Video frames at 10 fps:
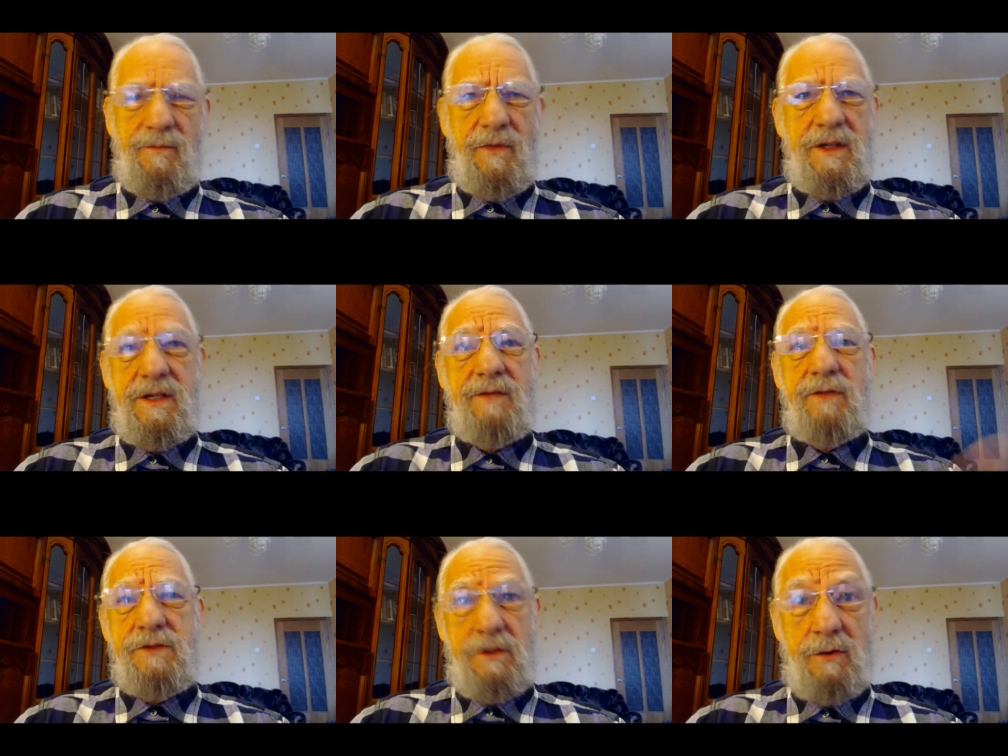the
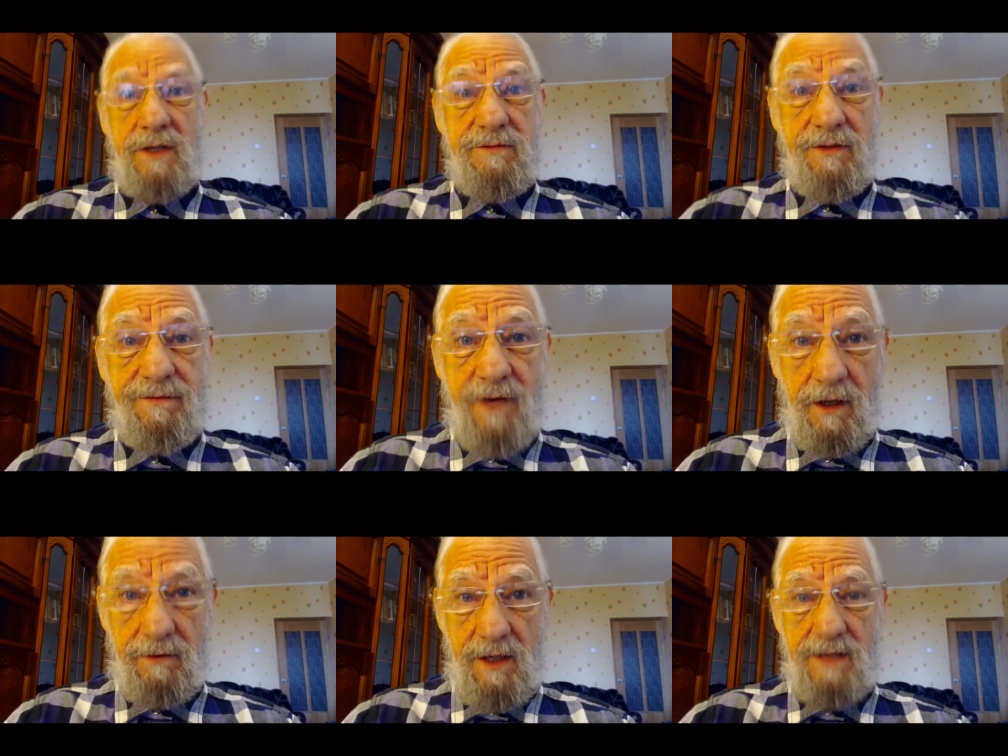difference or who gives a
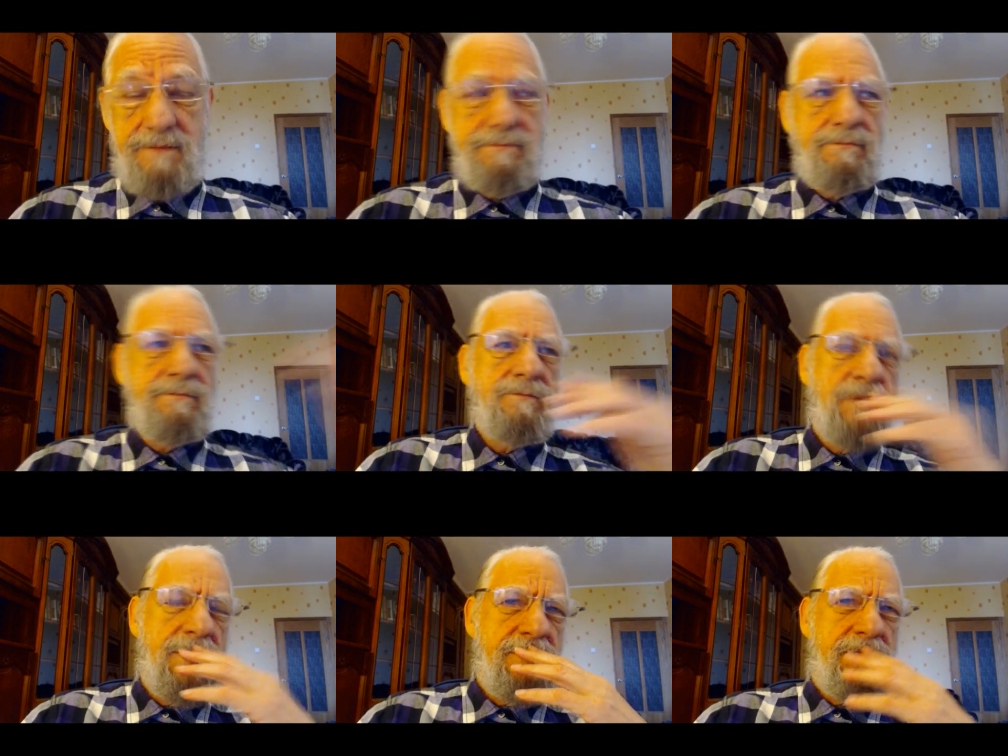fuck right
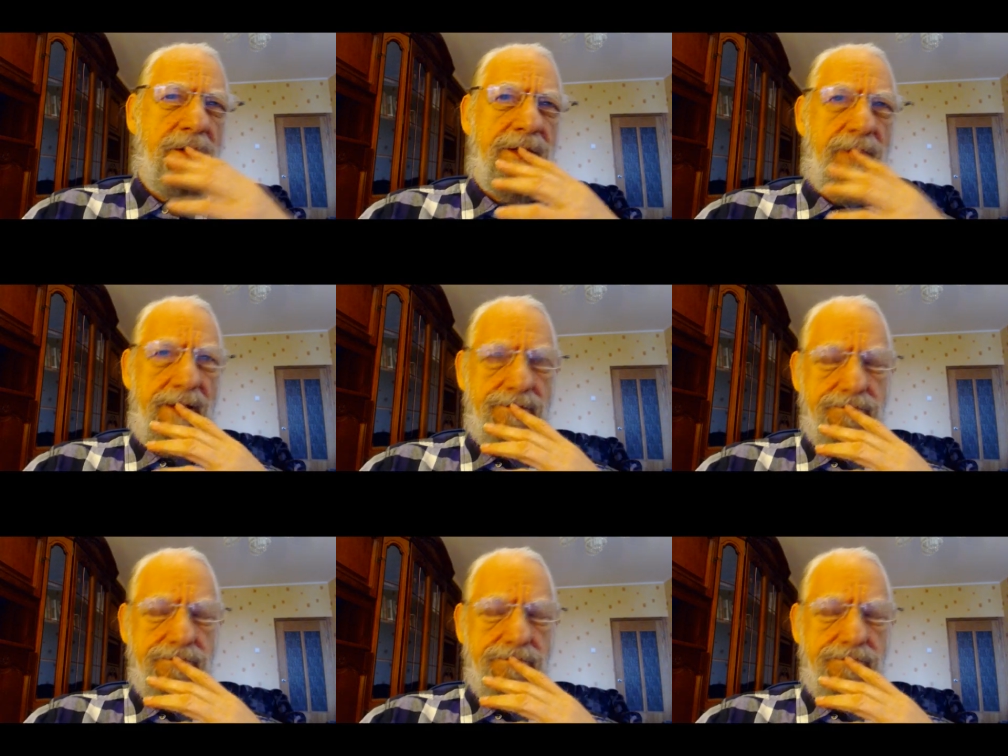so anyway